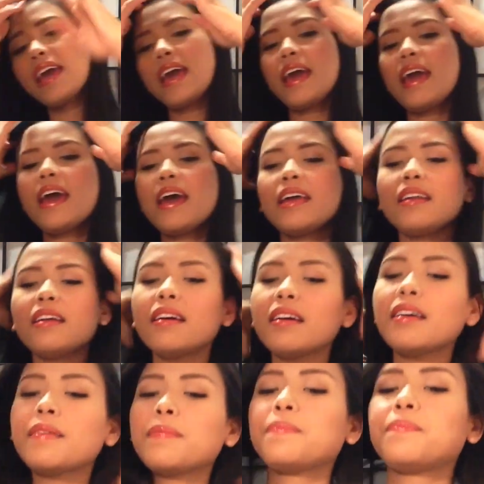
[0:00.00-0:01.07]
And
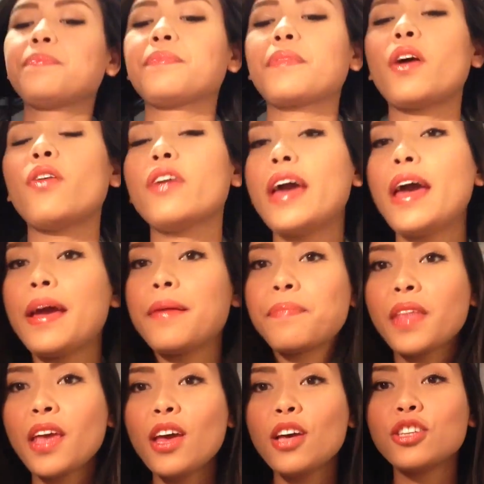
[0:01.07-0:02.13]
okay,
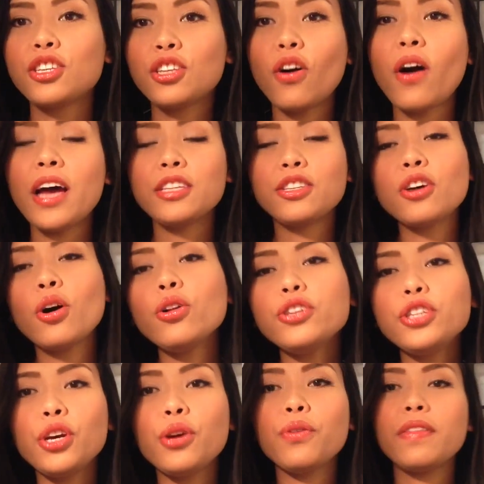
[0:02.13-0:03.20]
so I
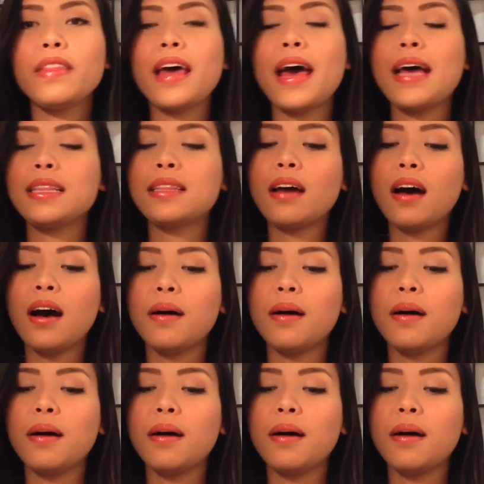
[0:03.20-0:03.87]
told you that